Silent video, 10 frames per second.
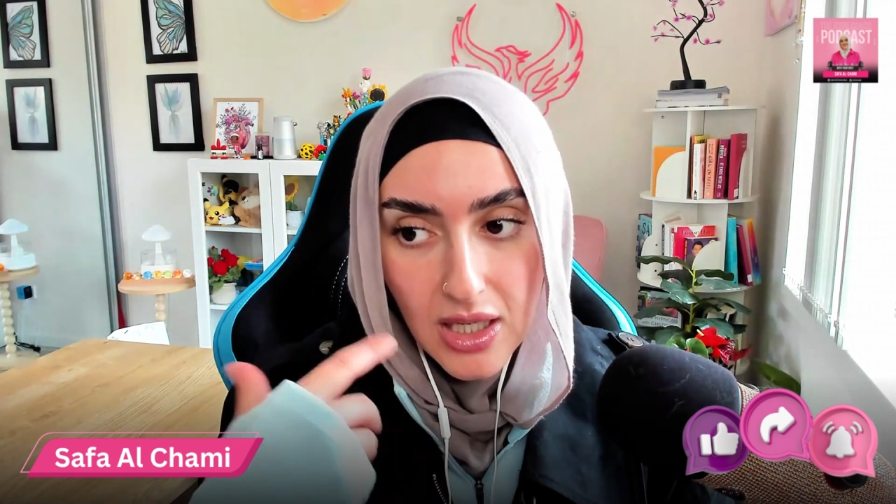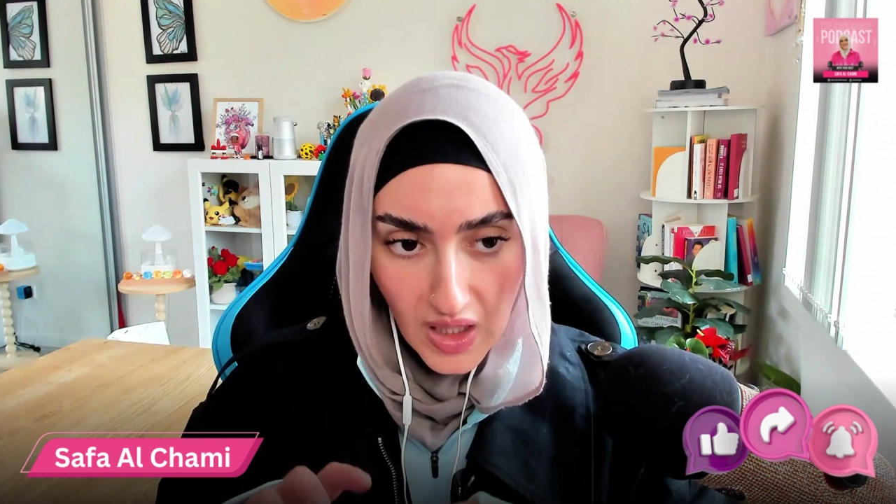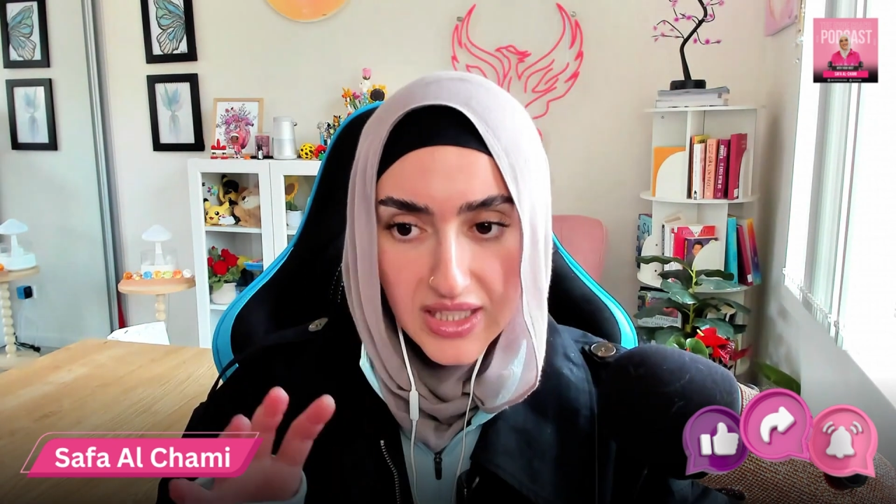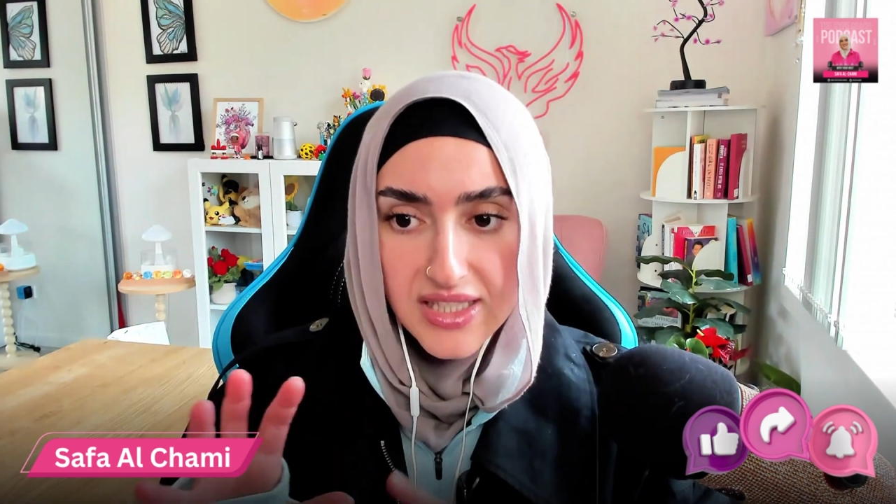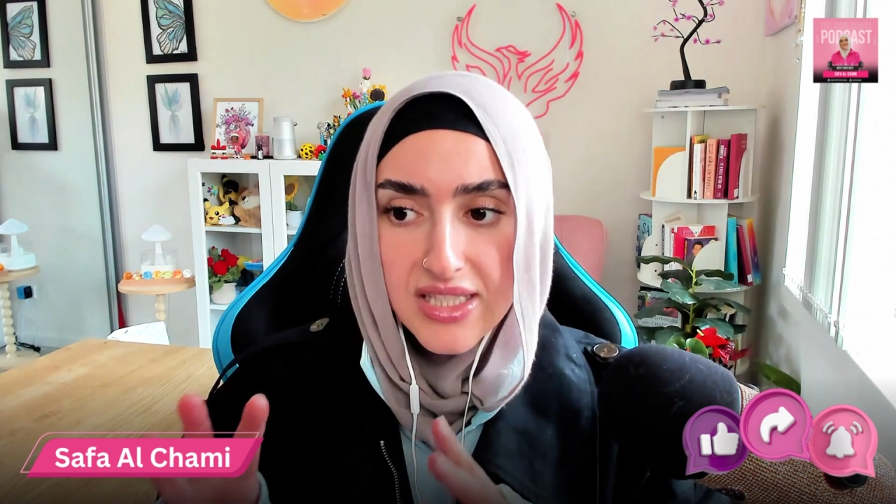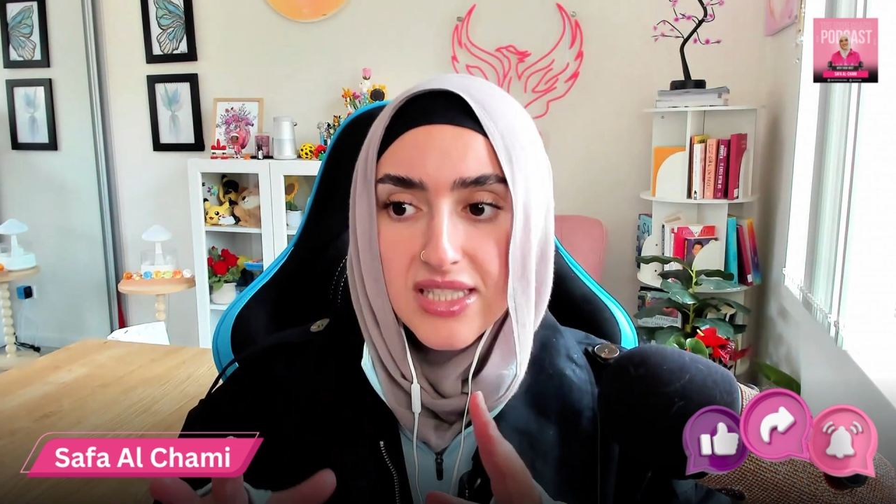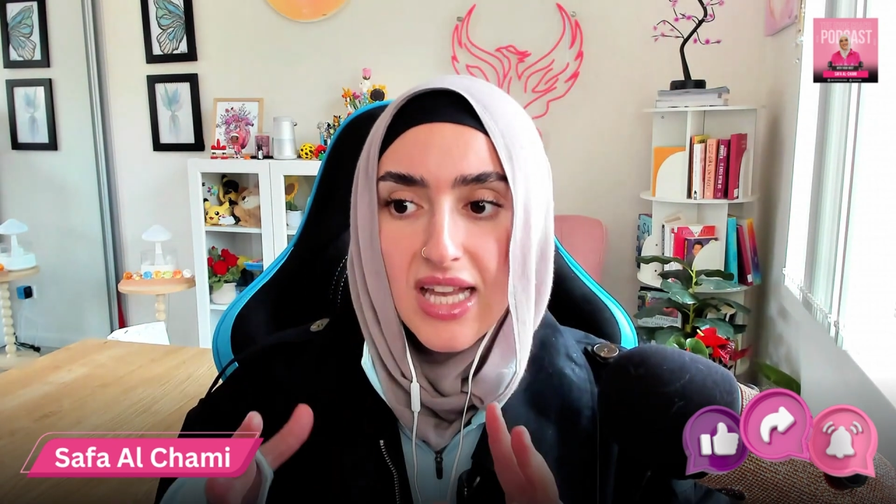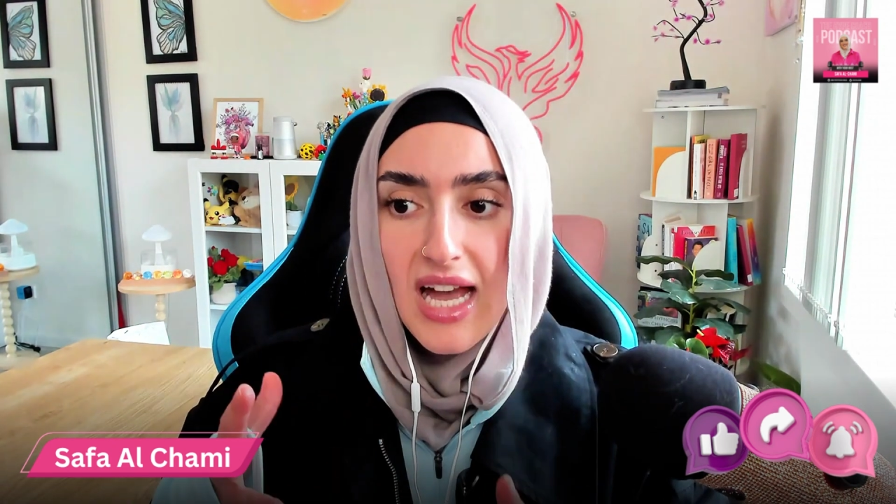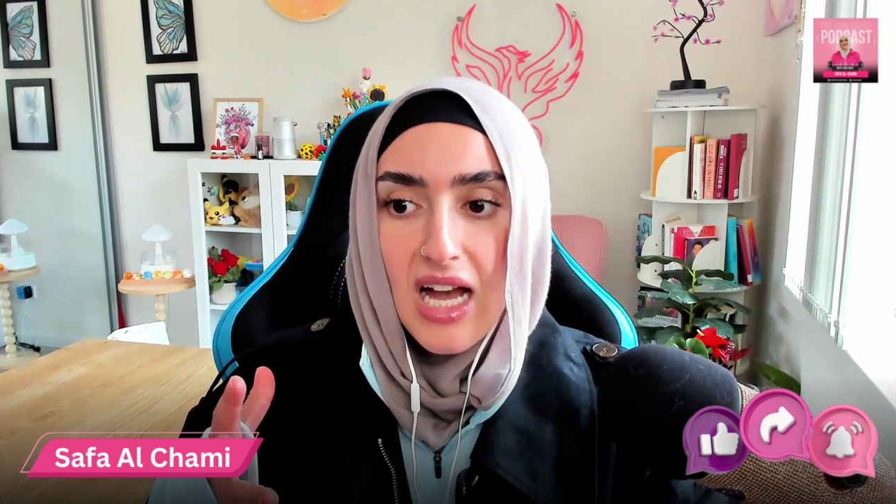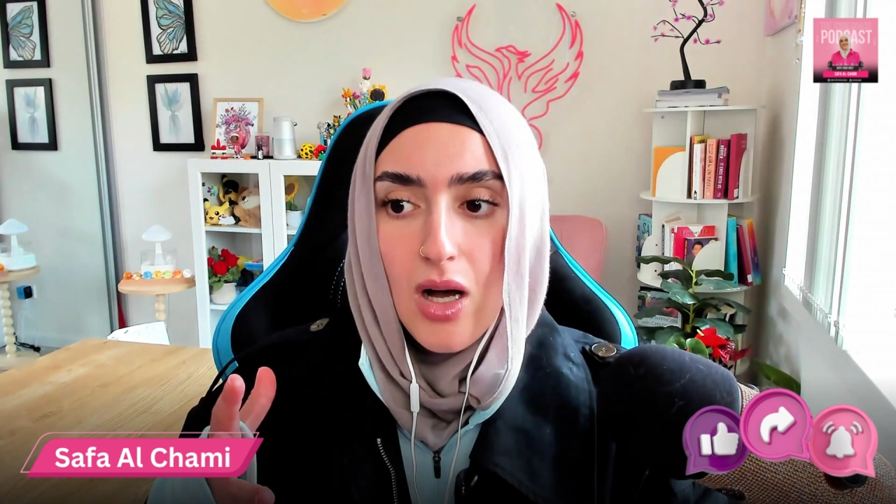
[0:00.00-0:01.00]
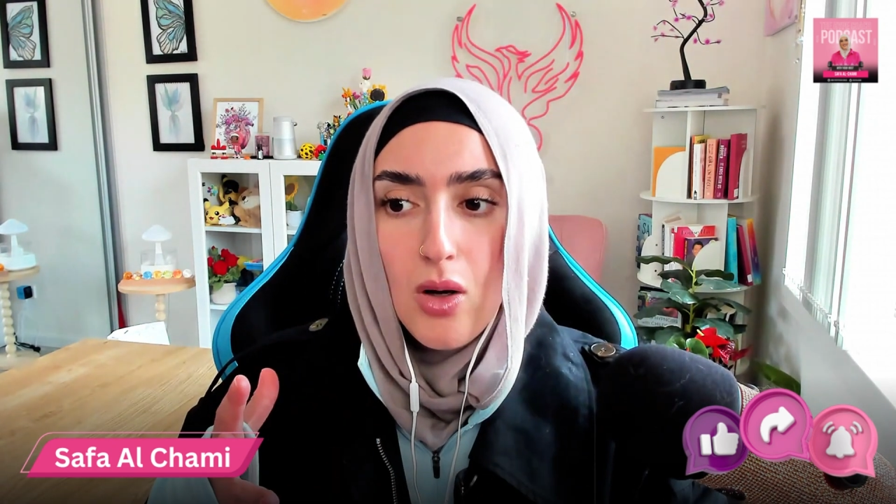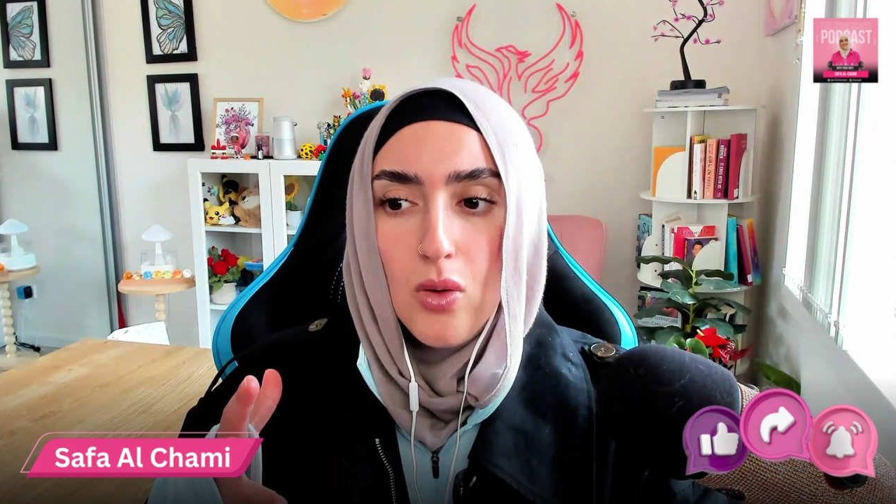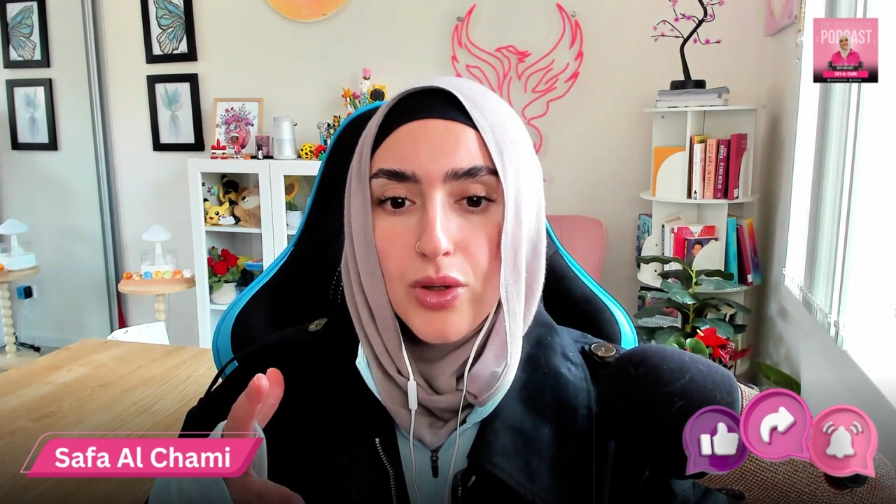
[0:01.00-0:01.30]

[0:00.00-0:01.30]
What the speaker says: This is how